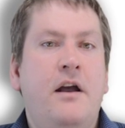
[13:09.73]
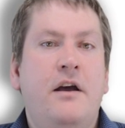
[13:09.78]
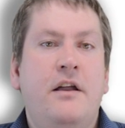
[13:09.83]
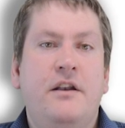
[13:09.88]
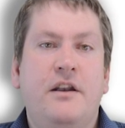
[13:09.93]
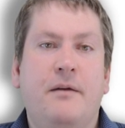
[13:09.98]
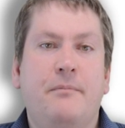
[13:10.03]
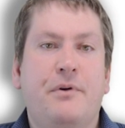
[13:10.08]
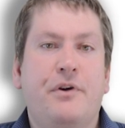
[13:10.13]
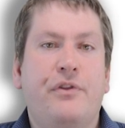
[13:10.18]

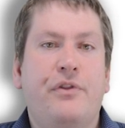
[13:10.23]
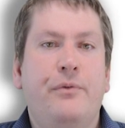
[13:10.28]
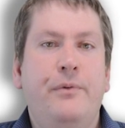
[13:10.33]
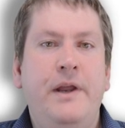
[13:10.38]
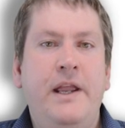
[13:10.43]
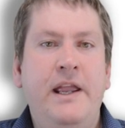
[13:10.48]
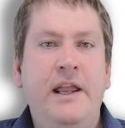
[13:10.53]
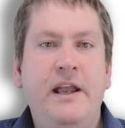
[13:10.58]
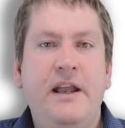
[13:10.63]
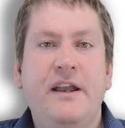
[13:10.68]
Number
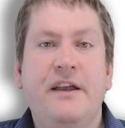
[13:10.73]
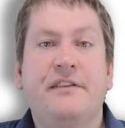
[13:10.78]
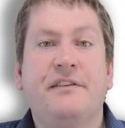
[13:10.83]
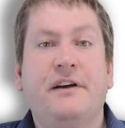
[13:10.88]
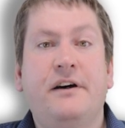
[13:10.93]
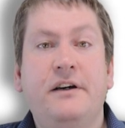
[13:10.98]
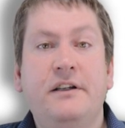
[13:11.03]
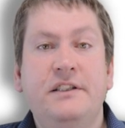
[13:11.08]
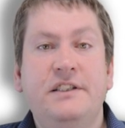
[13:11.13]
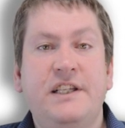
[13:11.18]
3 is
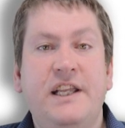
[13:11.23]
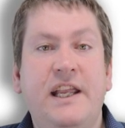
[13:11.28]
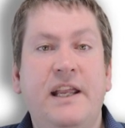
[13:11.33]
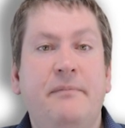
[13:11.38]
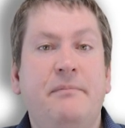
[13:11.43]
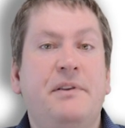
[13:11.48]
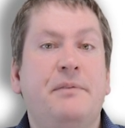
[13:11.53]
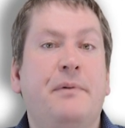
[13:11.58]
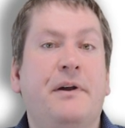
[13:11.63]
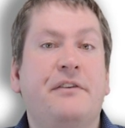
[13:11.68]
all
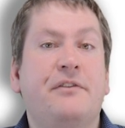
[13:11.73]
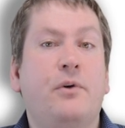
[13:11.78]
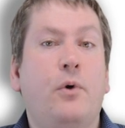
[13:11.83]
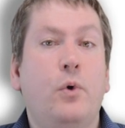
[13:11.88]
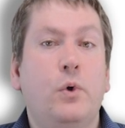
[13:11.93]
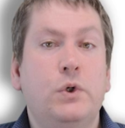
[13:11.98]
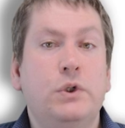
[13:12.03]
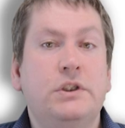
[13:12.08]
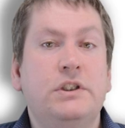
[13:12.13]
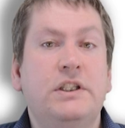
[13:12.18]
teams must
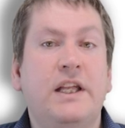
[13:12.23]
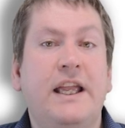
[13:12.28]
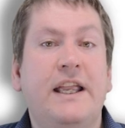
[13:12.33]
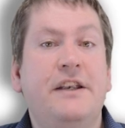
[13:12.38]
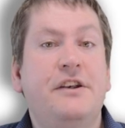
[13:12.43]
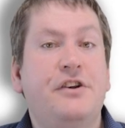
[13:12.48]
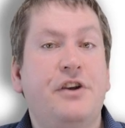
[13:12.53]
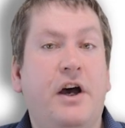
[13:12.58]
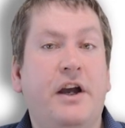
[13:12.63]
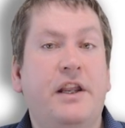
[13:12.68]
hold
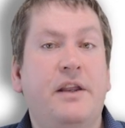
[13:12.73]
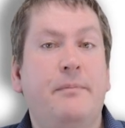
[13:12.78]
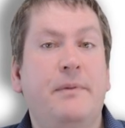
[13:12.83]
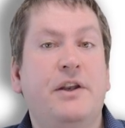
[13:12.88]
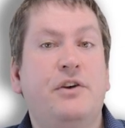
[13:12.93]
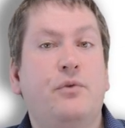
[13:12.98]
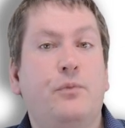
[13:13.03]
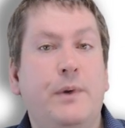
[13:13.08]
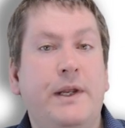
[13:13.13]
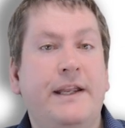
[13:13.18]
and
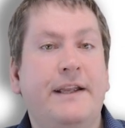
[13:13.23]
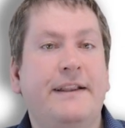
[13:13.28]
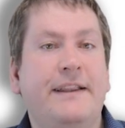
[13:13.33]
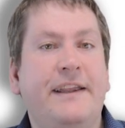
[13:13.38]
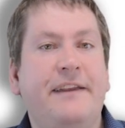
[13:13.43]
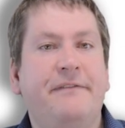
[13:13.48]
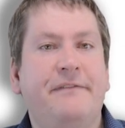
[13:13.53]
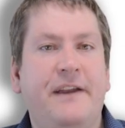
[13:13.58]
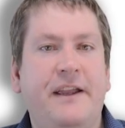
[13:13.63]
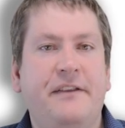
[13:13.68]
document weekly
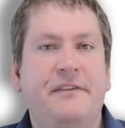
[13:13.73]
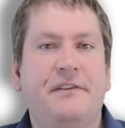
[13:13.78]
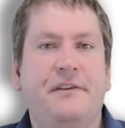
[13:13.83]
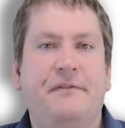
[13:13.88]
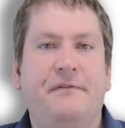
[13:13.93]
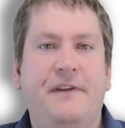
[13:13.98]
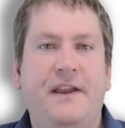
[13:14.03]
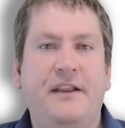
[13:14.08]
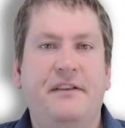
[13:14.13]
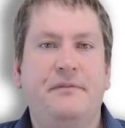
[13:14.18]

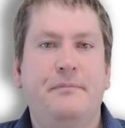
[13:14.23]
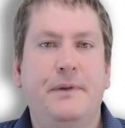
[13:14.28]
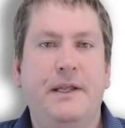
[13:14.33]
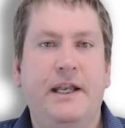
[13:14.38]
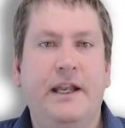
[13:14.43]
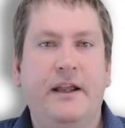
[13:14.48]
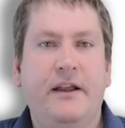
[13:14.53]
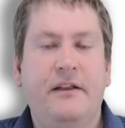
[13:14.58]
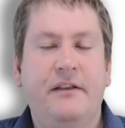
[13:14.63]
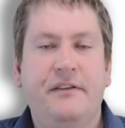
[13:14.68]
face-to-face
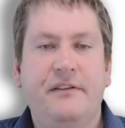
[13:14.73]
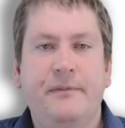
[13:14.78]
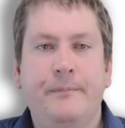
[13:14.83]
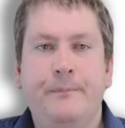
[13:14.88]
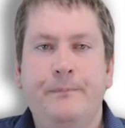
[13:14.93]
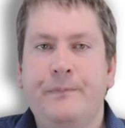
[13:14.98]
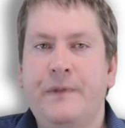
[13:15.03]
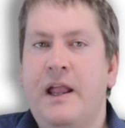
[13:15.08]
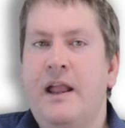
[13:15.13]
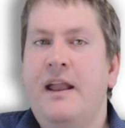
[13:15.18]
meetings.
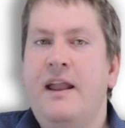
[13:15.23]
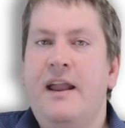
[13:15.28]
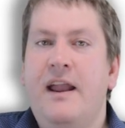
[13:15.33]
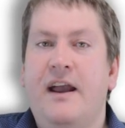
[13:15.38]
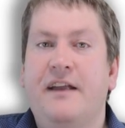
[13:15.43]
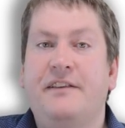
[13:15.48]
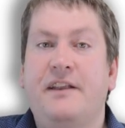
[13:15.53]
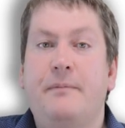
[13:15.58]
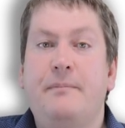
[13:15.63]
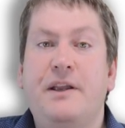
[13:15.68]

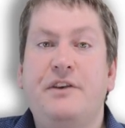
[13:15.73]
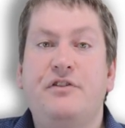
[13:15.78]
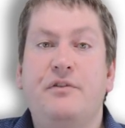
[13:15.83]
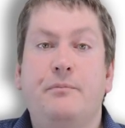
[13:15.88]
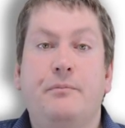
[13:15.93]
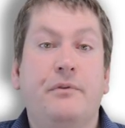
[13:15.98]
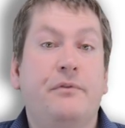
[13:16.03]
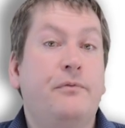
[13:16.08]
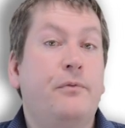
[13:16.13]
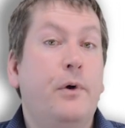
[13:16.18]
As I mentioned
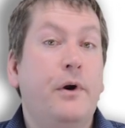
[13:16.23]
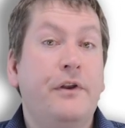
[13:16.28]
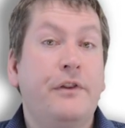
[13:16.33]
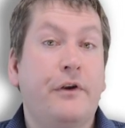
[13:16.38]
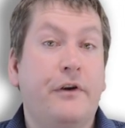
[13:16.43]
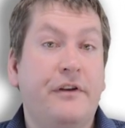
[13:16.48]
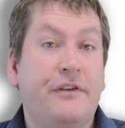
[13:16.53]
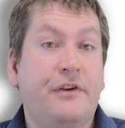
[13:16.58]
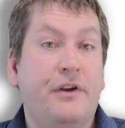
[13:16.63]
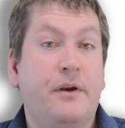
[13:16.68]
before,
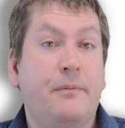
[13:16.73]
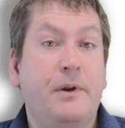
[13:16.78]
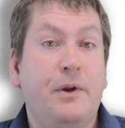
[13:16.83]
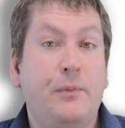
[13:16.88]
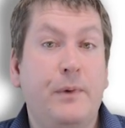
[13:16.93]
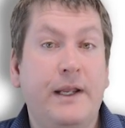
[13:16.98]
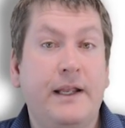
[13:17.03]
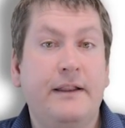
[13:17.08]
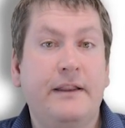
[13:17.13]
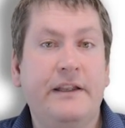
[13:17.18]
there is going to be
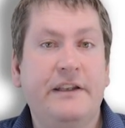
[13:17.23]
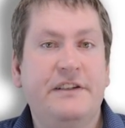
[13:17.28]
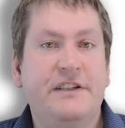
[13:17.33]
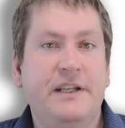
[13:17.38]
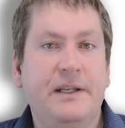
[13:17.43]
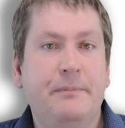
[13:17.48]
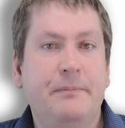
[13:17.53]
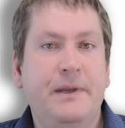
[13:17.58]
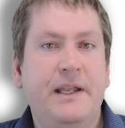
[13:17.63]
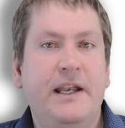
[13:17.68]
weekly
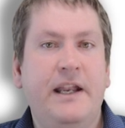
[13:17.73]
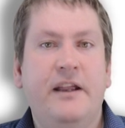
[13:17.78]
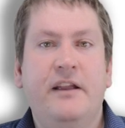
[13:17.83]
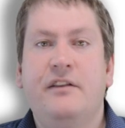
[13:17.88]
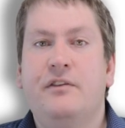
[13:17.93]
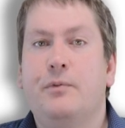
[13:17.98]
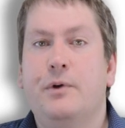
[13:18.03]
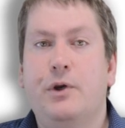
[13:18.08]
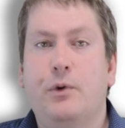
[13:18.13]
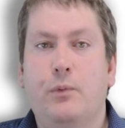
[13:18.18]
team
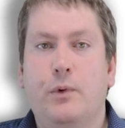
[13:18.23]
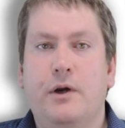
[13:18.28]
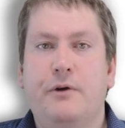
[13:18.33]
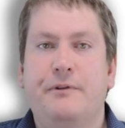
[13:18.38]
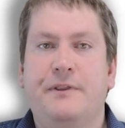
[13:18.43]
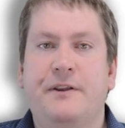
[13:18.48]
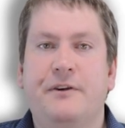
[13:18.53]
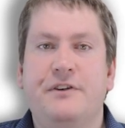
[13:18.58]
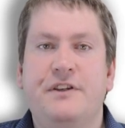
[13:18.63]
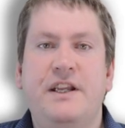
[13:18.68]
meetings where you work
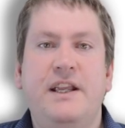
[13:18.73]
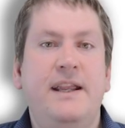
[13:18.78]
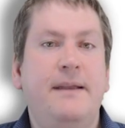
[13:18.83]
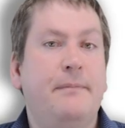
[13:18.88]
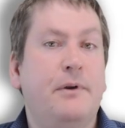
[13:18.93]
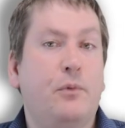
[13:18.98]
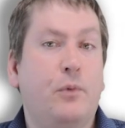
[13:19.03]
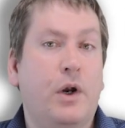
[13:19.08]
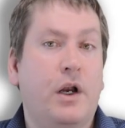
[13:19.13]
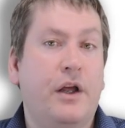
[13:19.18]
with your team
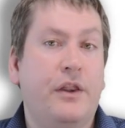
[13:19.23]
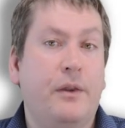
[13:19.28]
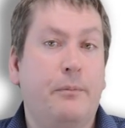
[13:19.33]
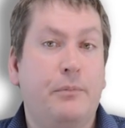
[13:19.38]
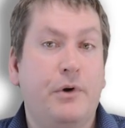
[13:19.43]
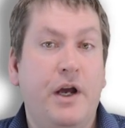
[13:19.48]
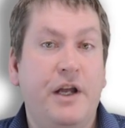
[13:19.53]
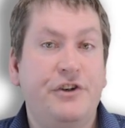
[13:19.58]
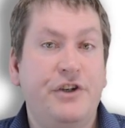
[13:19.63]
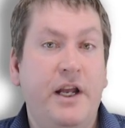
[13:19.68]
and work on the
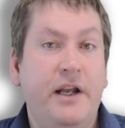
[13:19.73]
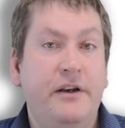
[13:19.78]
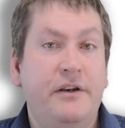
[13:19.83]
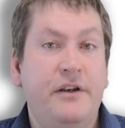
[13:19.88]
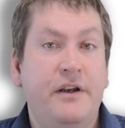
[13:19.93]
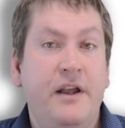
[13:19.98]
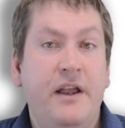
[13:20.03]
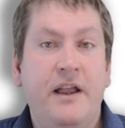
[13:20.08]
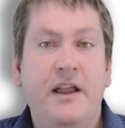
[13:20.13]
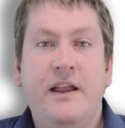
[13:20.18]
project.
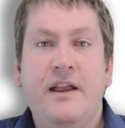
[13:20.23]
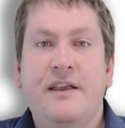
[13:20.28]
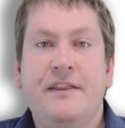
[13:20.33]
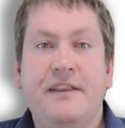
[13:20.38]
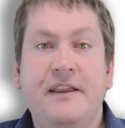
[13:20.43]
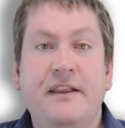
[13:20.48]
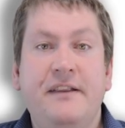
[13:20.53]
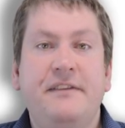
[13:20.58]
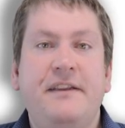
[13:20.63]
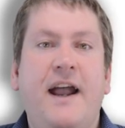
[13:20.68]

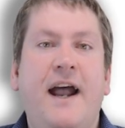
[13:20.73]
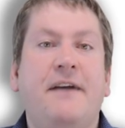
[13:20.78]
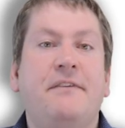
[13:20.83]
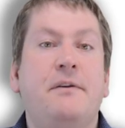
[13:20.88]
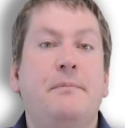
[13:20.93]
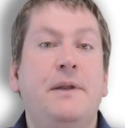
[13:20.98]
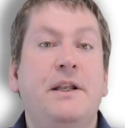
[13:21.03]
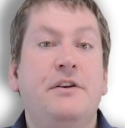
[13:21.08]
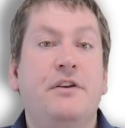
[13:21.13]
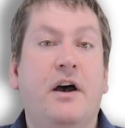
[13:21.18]
These have to
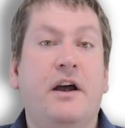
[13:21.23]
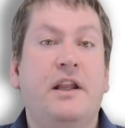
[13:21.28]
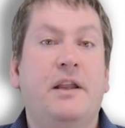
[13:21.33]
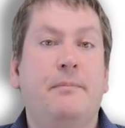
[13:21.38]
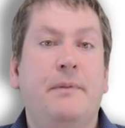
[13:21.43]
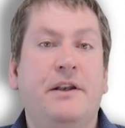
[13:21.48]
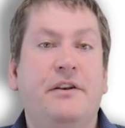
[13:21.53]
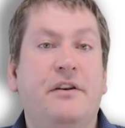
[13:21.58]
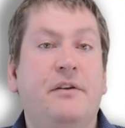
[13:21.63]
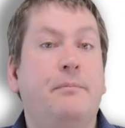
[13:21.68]
be
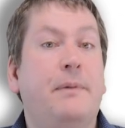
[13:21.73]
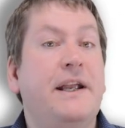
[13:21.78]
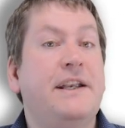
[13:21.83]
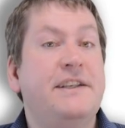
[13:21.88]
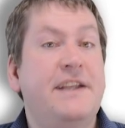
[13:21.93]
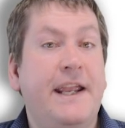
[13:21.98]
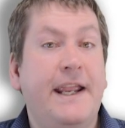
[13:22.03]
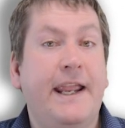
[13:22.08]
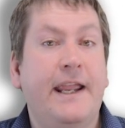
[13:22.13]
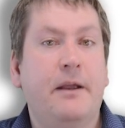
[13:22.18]
documented by
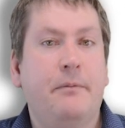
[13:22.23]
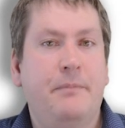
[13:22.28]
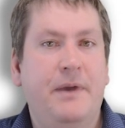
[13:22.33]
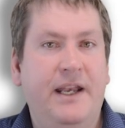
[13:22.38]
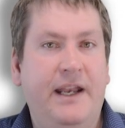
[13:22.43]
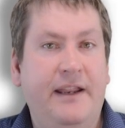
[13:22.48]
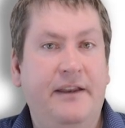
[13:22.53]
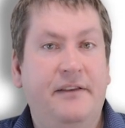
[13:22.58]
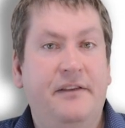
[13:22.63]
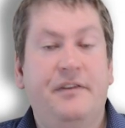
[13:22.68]
taking
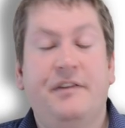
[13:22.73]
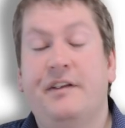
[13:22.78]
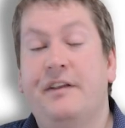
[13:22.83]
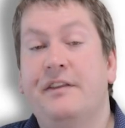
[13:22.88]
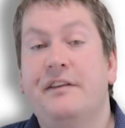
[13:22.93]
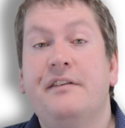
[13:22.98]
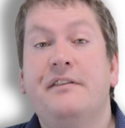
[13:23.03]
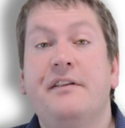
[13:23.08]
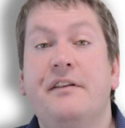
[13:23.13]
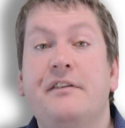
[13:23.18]
minutes,
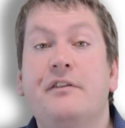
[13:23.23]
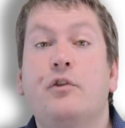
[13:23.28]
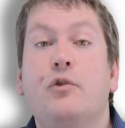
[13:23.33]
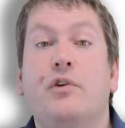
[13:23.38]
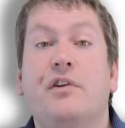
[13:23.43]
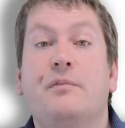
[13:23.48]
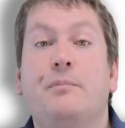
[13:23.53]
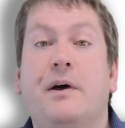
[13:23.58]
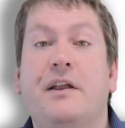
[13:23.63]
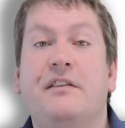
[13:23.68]
and this is the
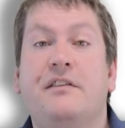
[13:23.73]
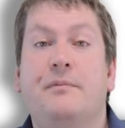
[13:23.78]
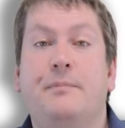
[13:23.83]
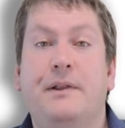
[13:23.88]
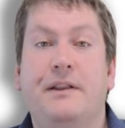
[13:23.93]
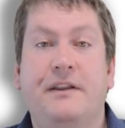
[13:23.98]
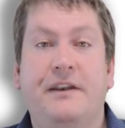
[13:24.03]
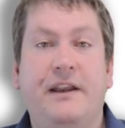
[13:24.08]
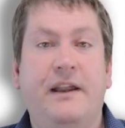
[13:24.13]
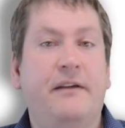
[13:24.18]

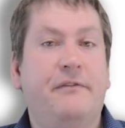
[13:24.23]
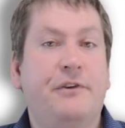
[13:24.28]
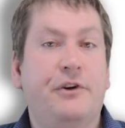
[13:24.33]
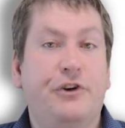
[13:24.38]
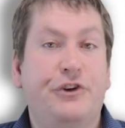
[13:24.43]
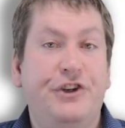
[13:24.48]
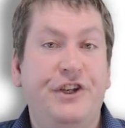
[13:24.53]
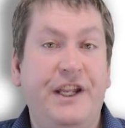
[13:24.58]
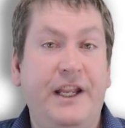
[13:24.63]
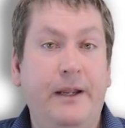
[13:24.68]
responsibility of your
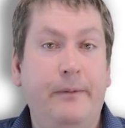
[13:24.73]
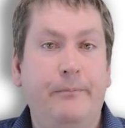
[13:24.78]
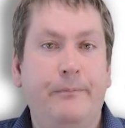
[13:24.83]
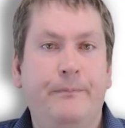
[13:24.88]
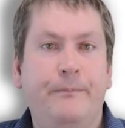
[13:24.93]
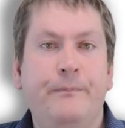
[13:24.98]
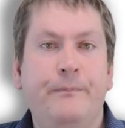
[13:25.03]
team.